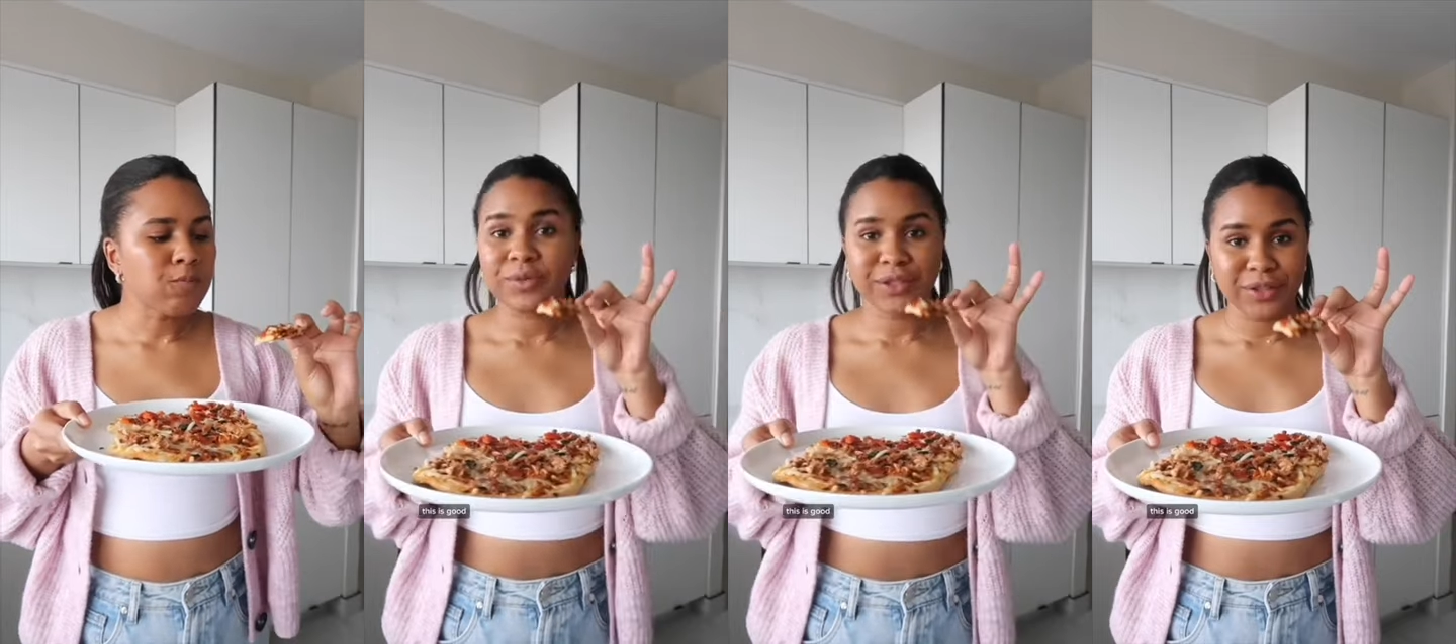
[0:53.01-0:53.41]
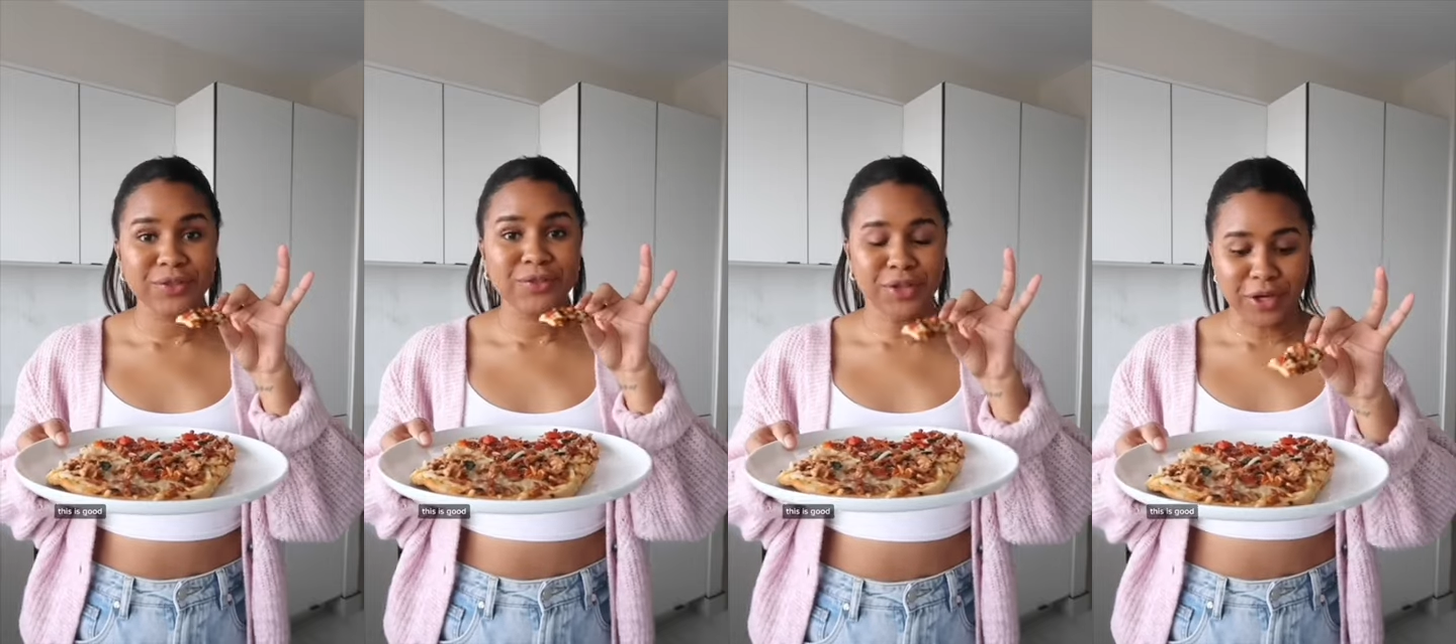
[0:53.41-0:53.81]
This is
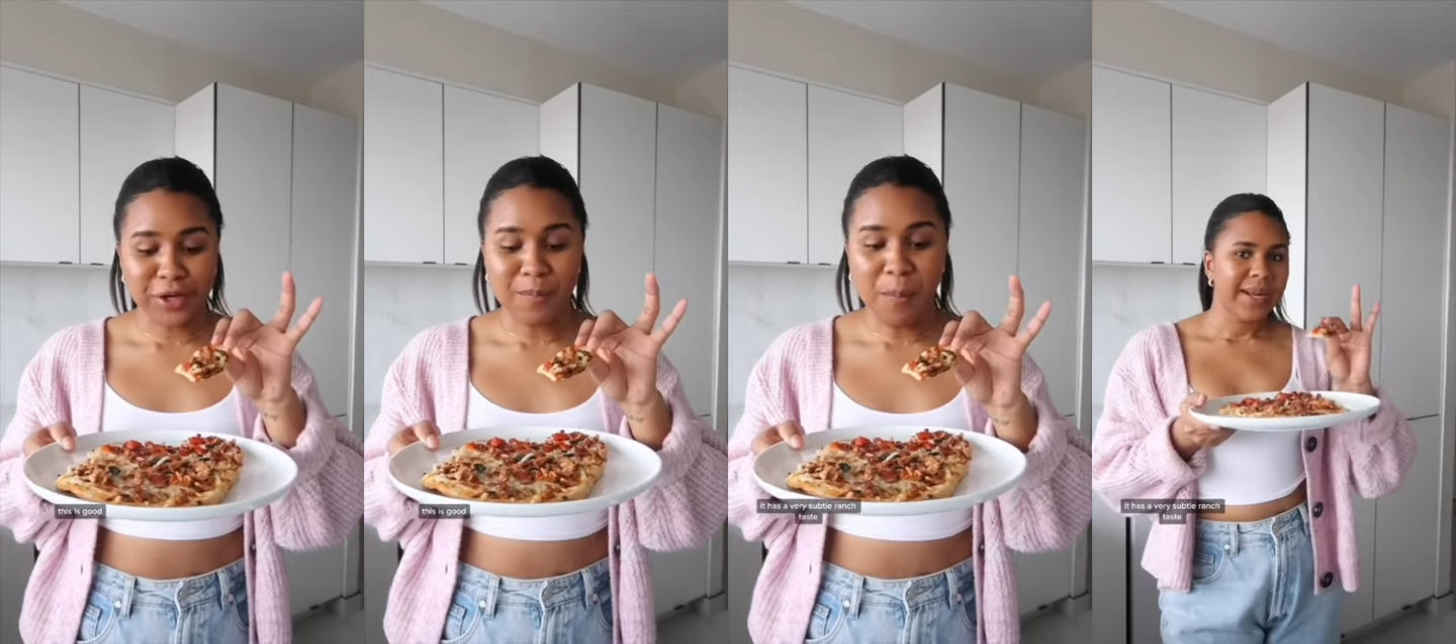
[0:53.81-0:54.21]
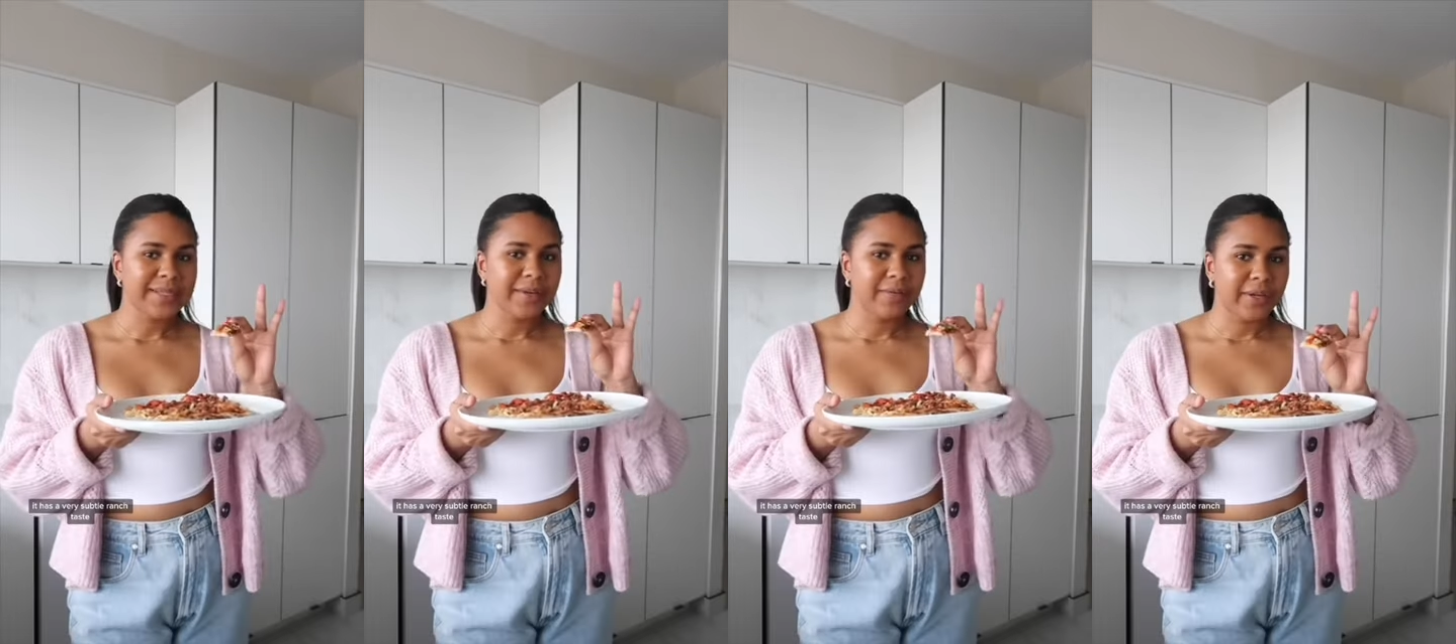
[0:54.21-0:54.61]
good. It has
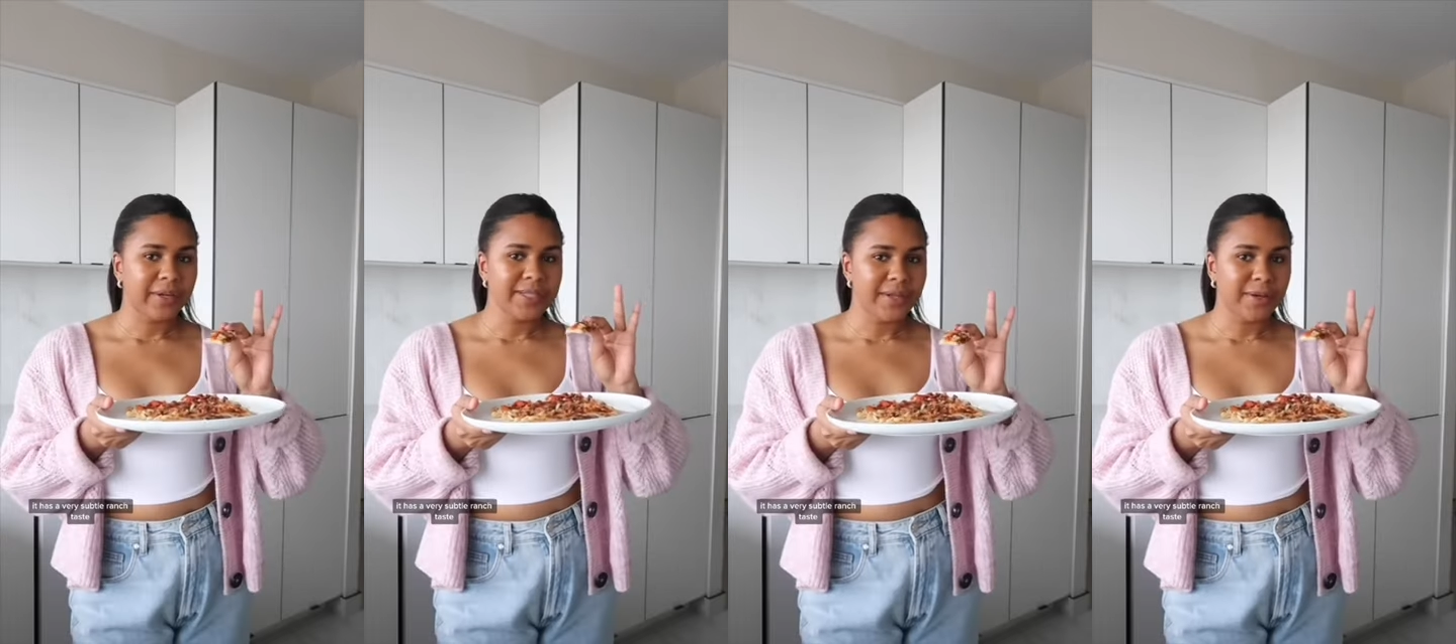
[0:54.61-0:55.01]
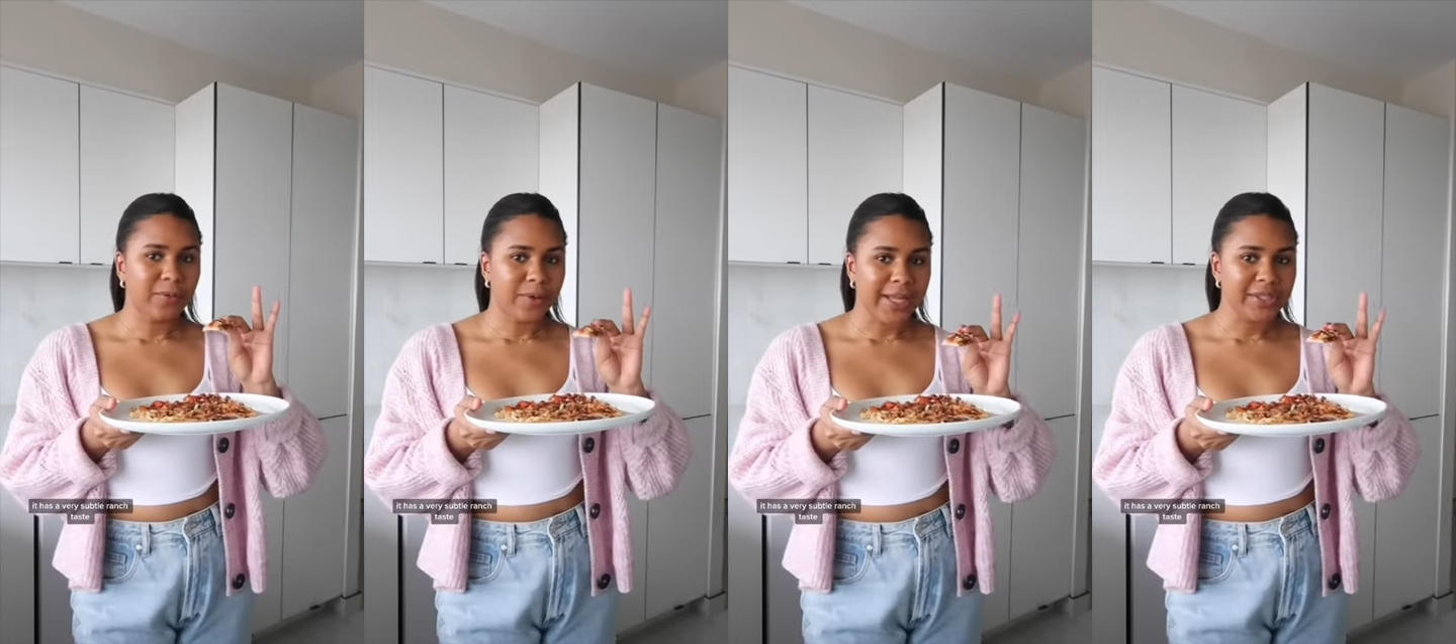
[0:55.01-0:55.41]
a very subtle
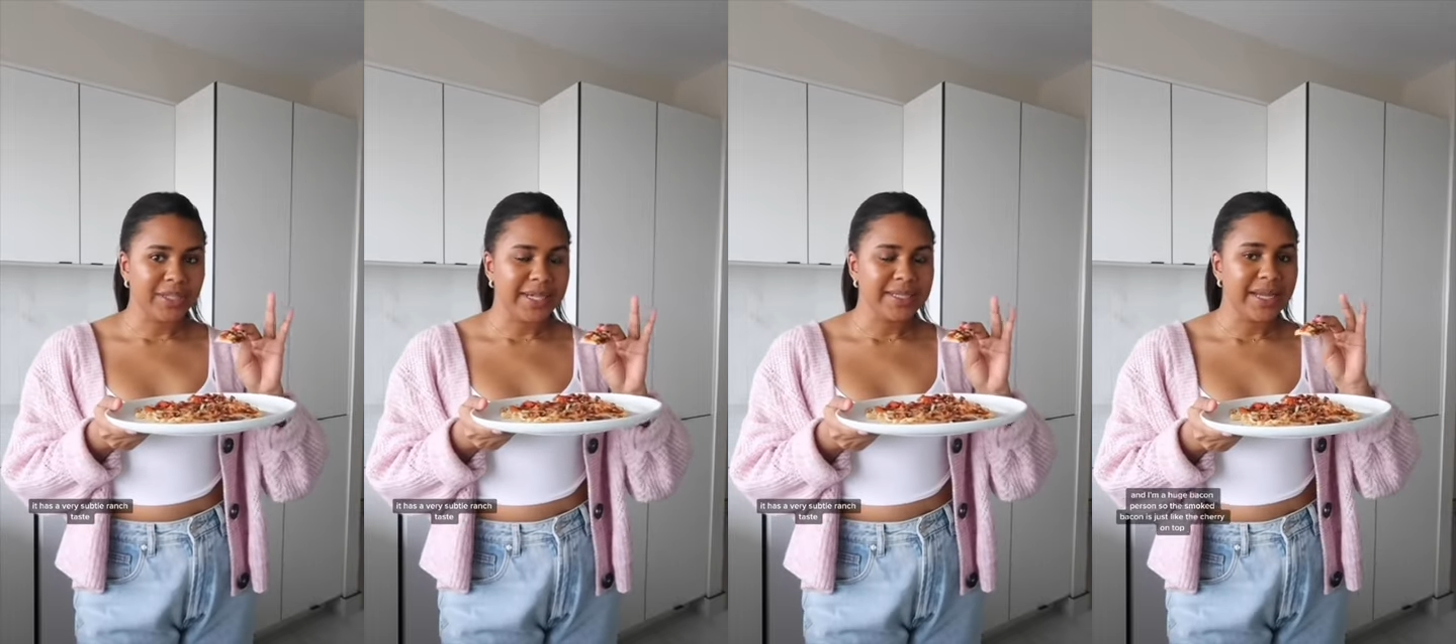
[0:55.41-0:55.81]
ranch taste